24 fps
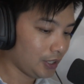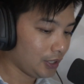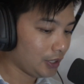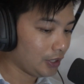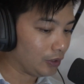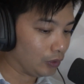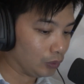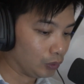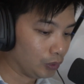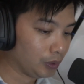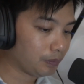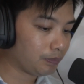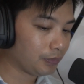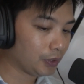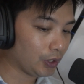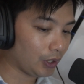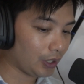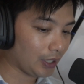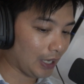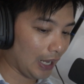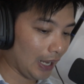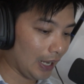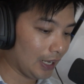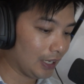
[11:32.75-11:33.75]
loop
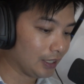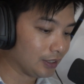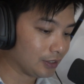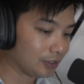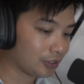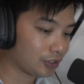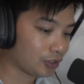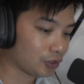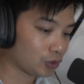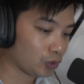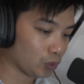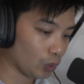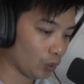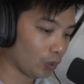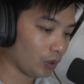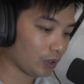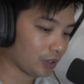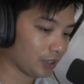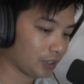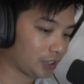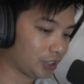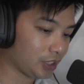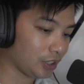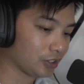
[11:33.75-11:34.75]
knot has sort
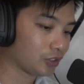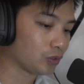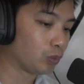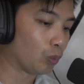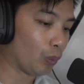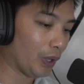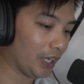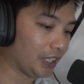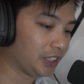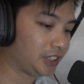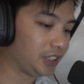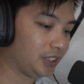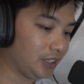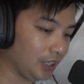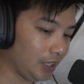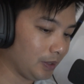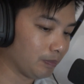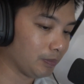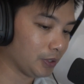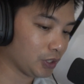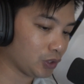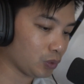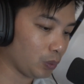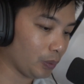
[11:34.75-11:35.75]
of just wedged in
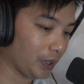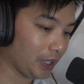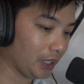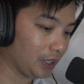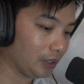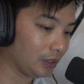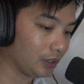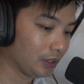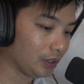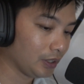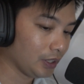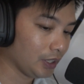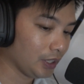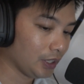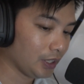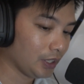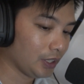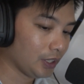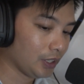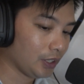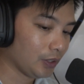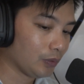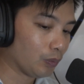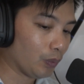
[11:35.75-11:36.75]
between
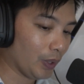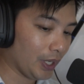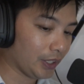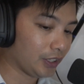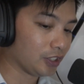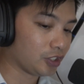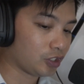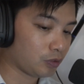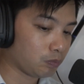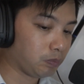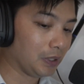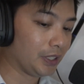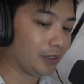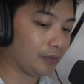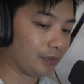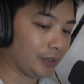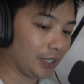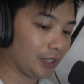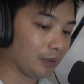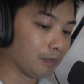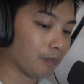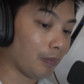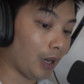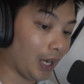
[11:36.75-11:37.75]
where the split
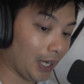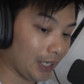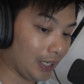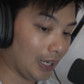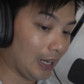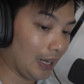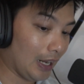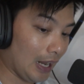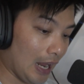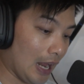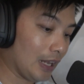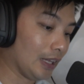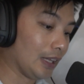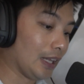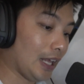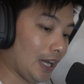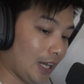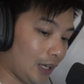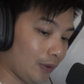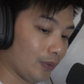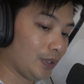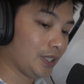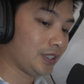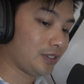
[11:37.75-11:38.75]
ring might
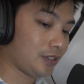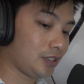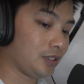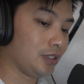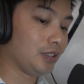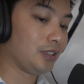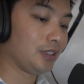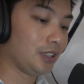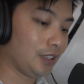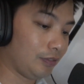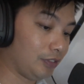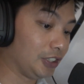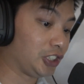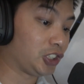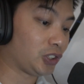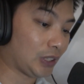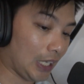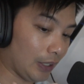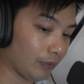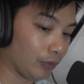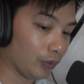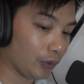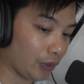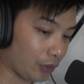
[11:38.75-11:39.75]
allow it to, if it
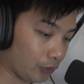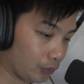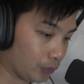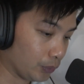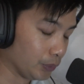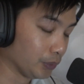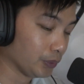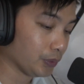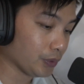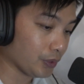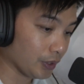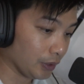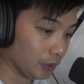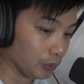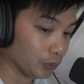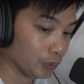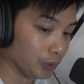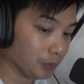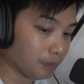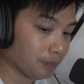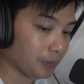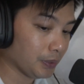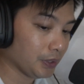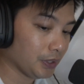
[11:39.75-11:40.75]
traveled through the
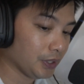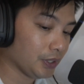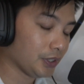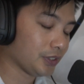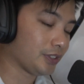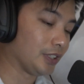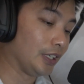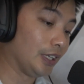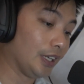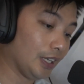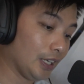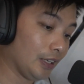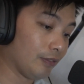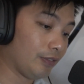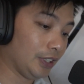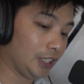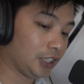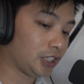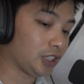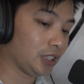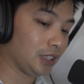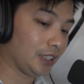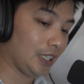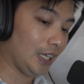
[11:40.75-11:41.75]
loop, to
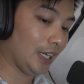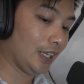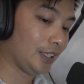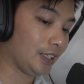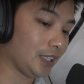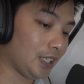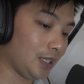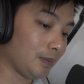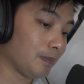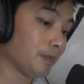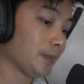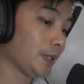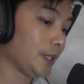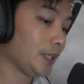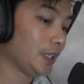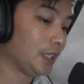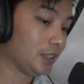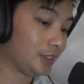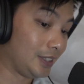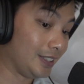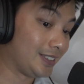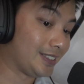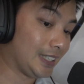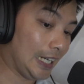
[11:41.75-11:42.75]
eventually end up
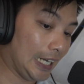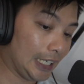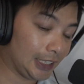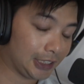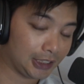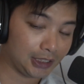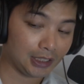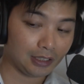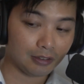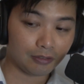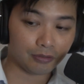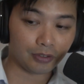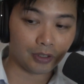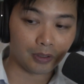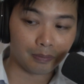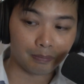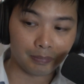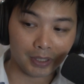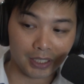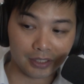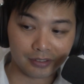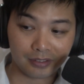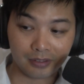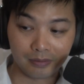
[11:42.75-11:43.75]
detaching from
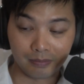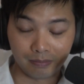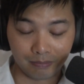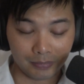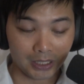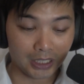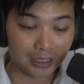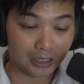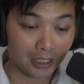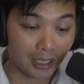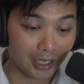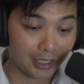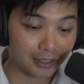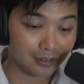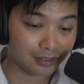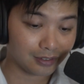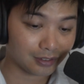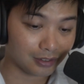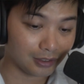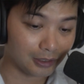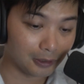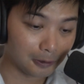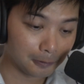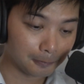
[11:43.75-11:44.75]
my line.
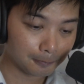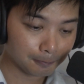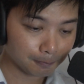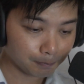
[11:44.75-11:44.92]
So